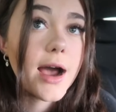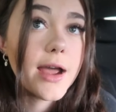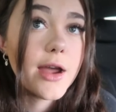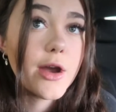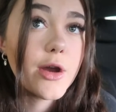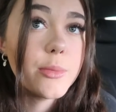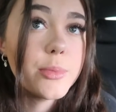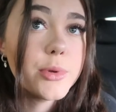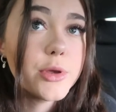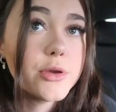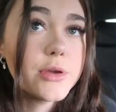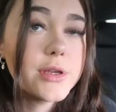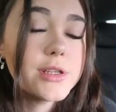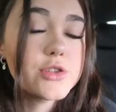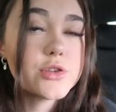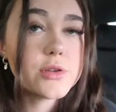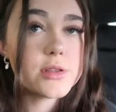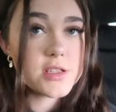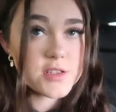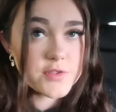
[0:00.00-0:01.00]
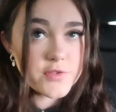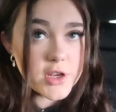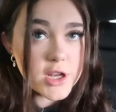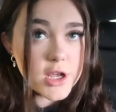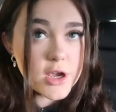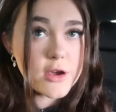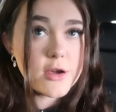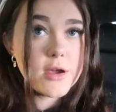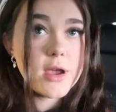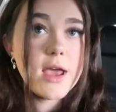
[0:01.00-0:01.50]
I hope you enjoyed this
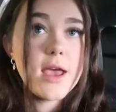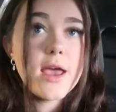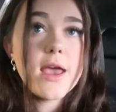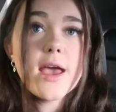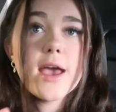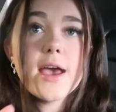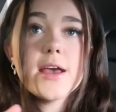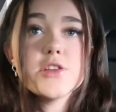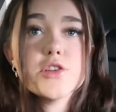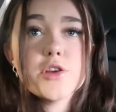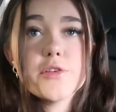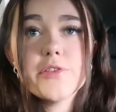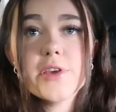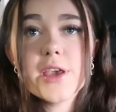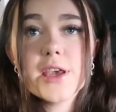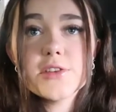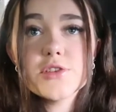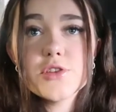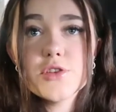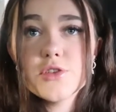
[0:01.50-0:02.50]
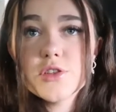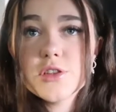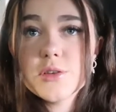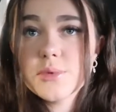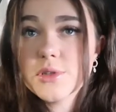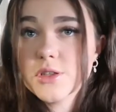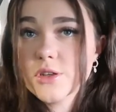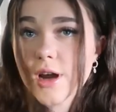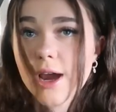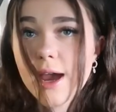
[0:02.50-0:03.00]
video. And don't forget to
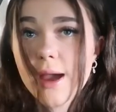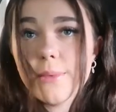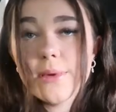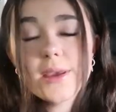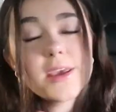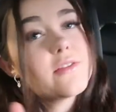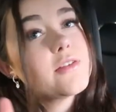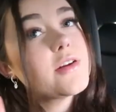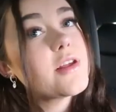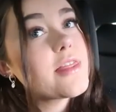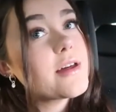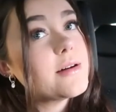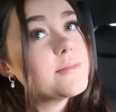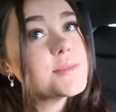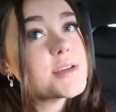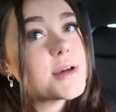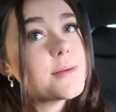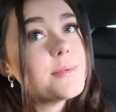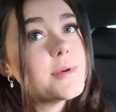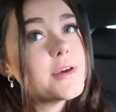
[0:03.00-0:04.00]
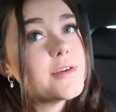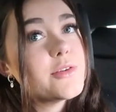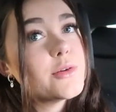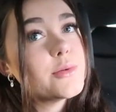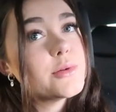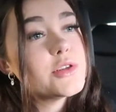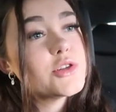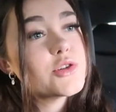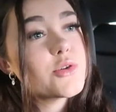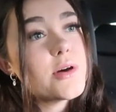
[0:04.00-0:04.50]
subscribe and give it a thumbs up if
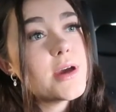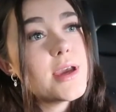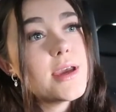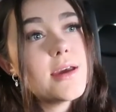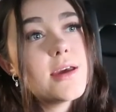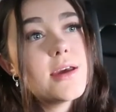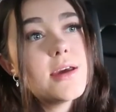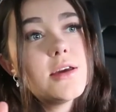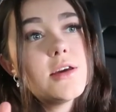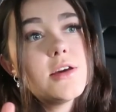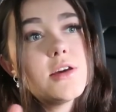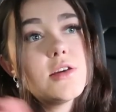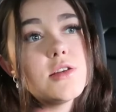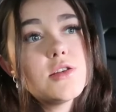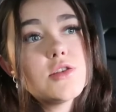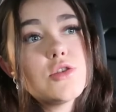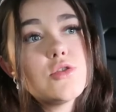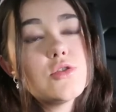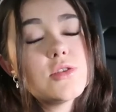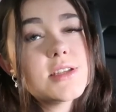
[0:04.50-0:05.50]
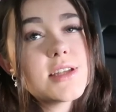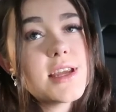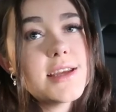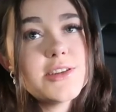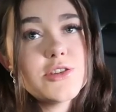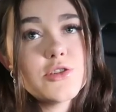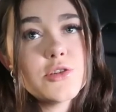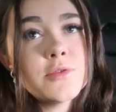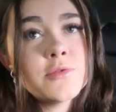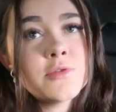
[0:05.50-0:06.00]
you enjoy. To stay
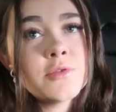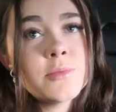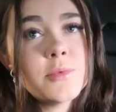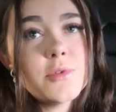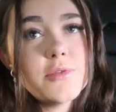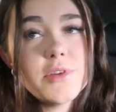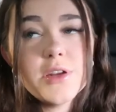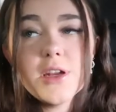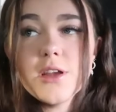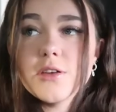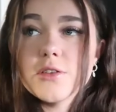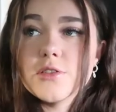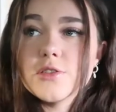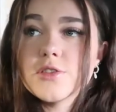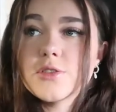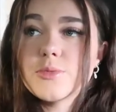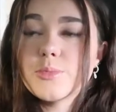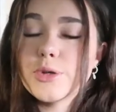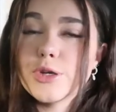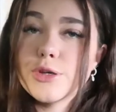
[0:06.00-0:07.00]
tuned for more videos.